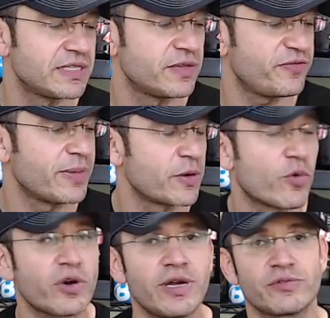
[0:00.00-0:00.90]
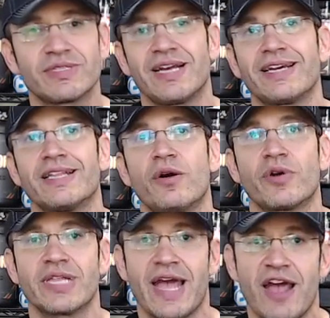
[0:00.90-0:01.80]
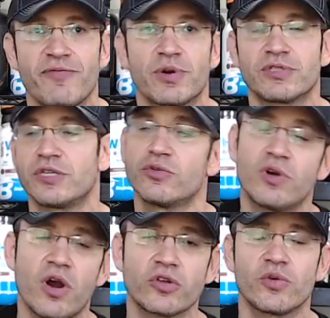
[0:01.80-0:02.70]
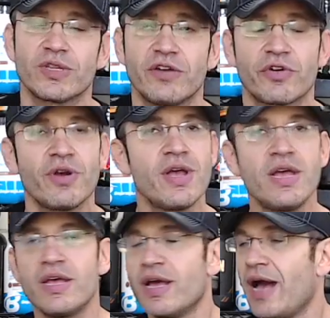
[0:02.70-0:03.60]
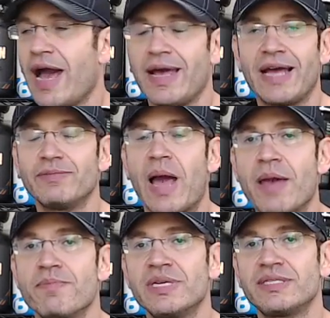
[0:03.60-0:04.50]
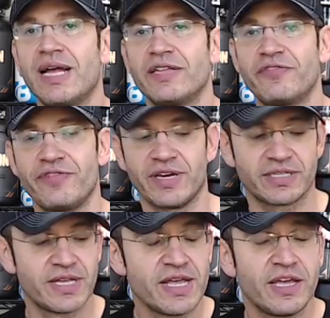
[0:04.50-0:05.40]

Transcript: And if my workout is like an hour and a half because I do cardio, whatever, I miss that effect.